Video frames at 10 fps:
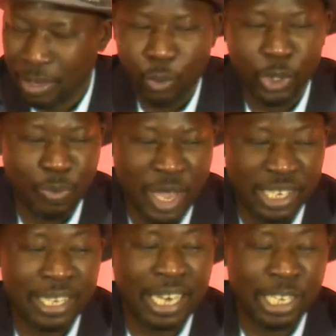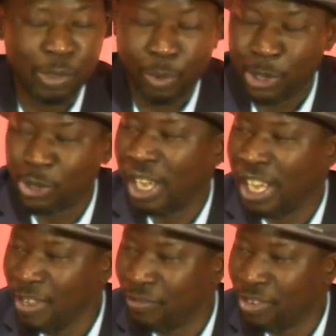which means that this person
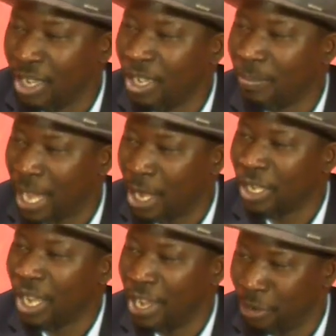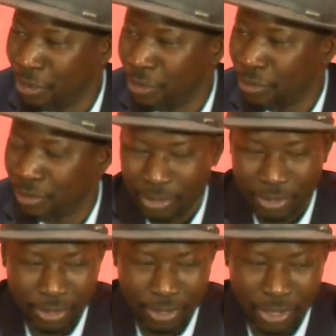lived about 100 years.
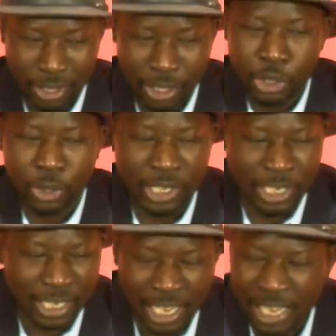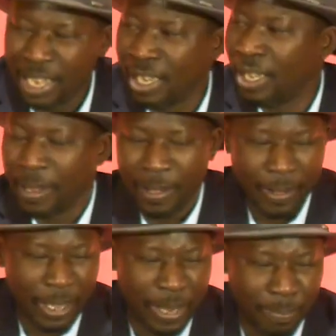So this is clearly
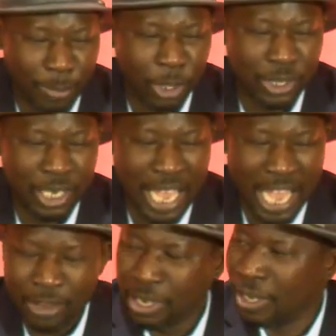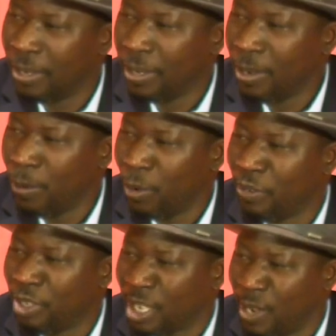an important area with
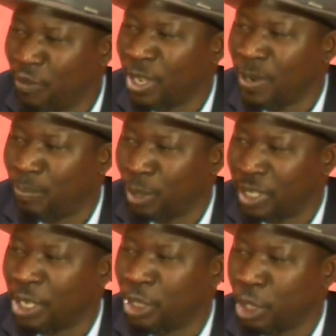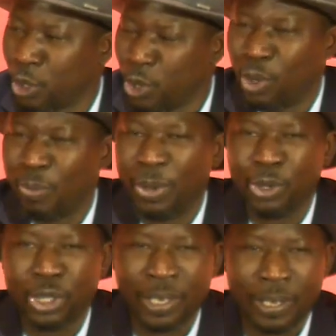significant potential
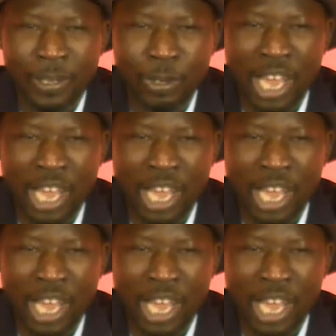contribution to